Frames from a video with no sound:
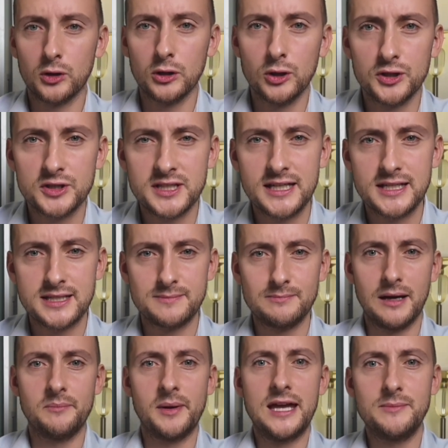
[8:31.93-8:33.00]
OddAlerts
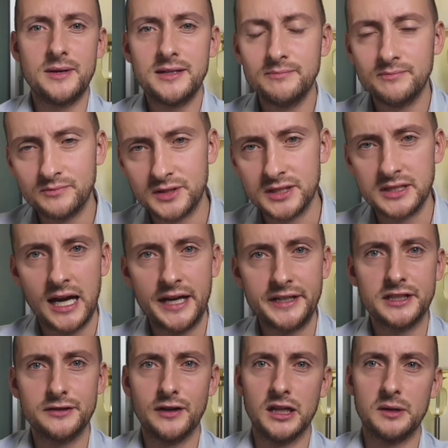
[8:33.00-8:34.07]
is my baby,
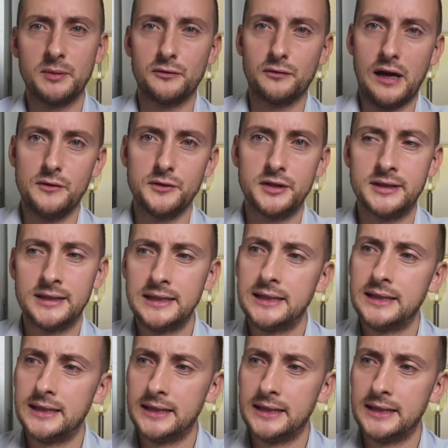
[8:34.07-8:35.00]
designer, developer, founder.